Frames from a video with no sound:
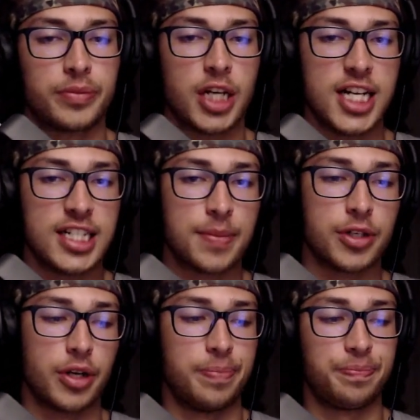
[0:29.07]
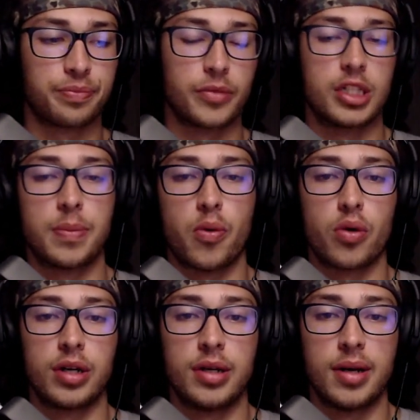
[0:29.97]
Today's episode,
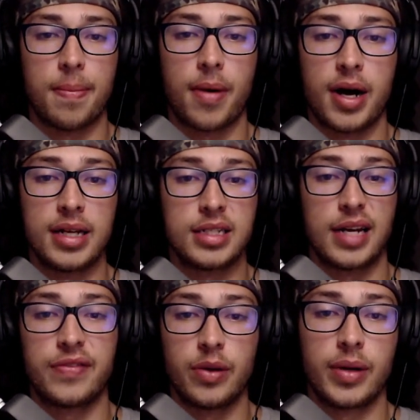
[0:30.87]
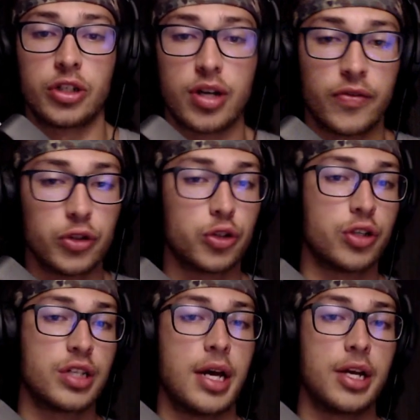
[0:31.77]
supported by Safety Wing Travel
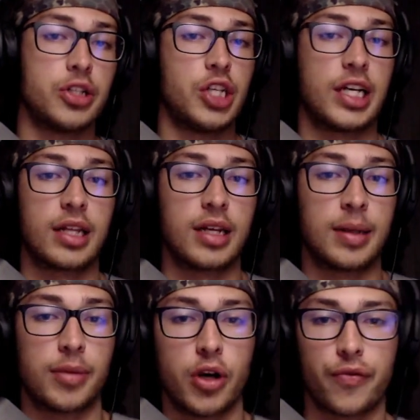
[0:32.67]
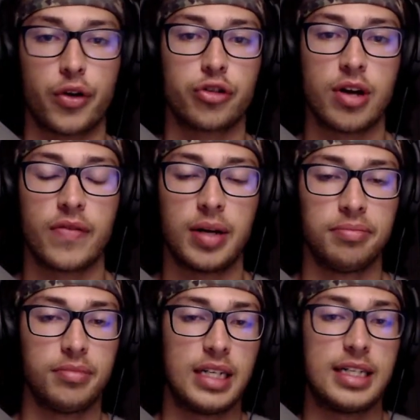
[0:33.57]
Insurance. Check out the link below if you're a traveler,
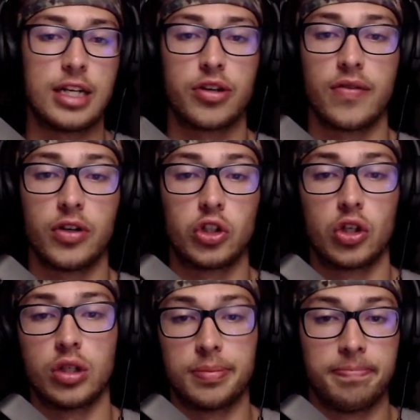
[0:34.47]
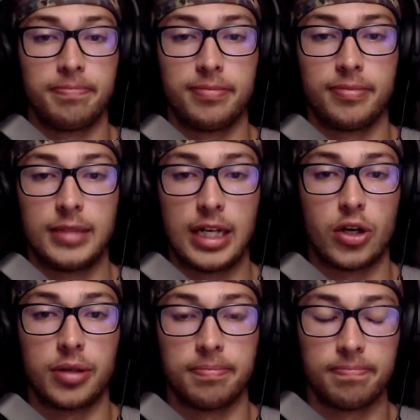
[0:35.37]
need that travel insurance, get on
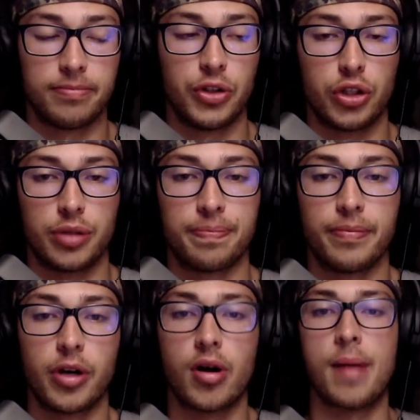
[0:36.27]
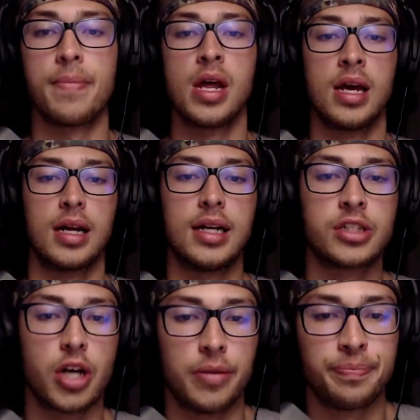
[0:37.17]
it, you're good. All right, let's
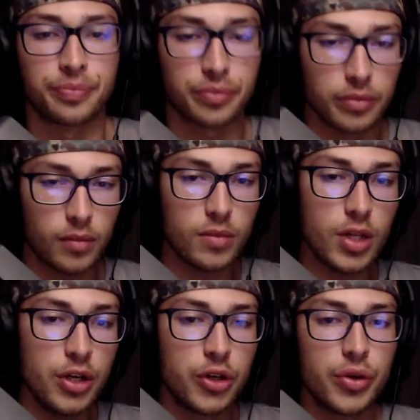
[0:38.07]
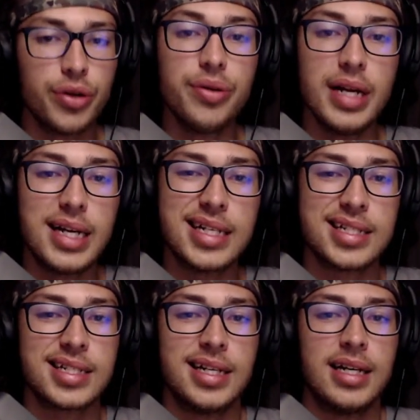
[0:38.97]
go. Your
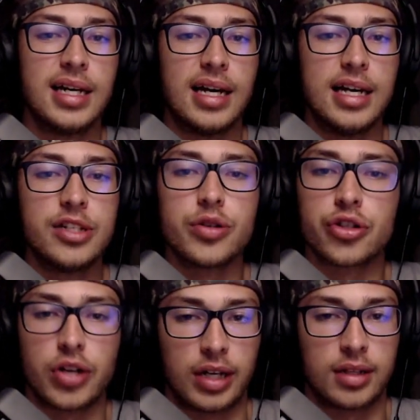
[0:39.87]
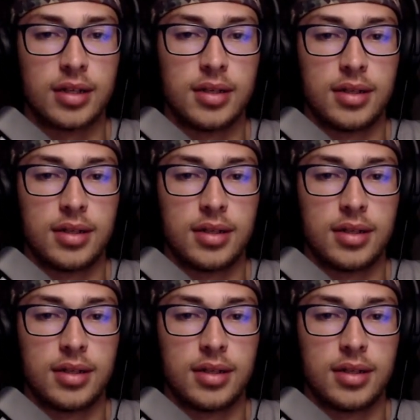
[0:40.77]
uniqueness is your strength.